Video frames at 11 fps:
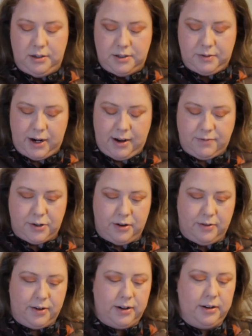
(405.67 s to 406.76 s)
So we have sort
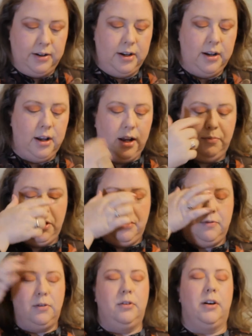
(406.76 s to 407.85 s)
of a
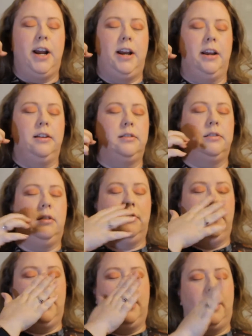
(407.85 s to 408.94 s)
beautiful gradient on
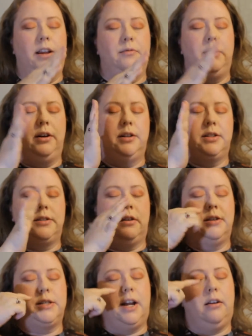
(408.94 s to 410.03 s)
the eye where it
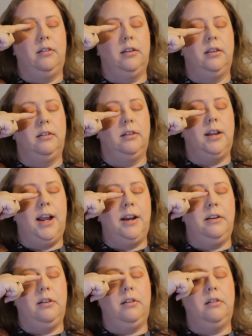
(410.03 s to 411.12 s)
starts out a little
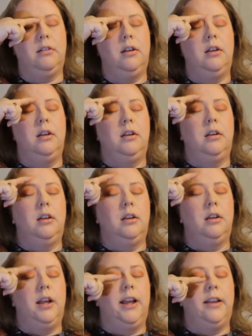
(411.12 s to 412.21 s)
lighter,
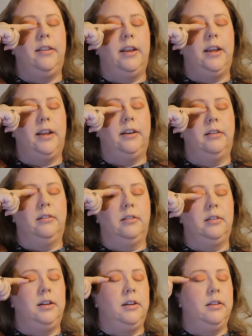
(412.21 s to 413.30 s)
and then
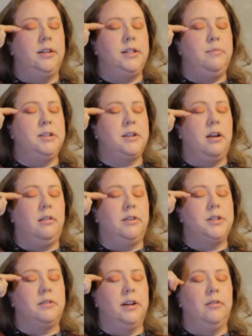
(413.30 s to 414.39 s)
the deepest
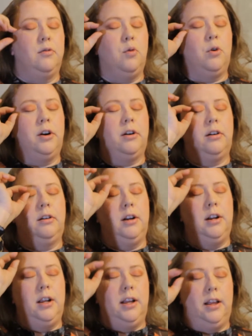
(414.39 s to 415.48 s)
colors are in the corner,
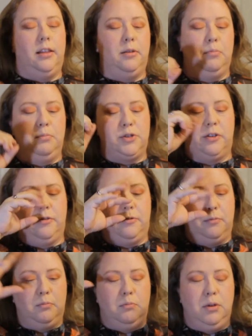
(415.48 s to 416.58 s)
and it sort
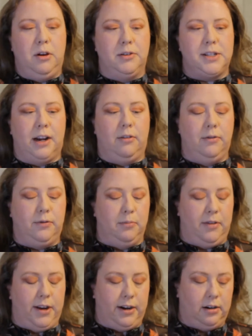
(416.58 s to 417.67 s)
of blows out from
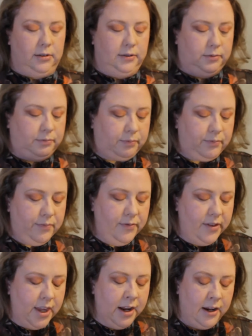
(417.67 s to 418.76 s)
there.
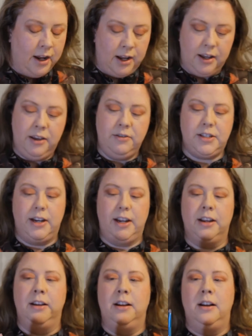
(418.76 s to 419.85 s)

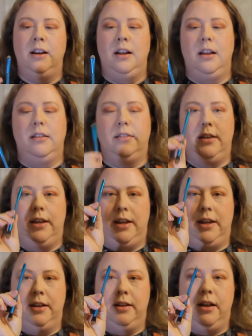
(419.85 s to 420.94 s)
Using
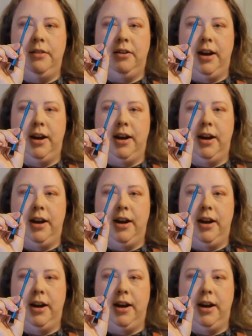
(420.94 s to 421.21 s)
the other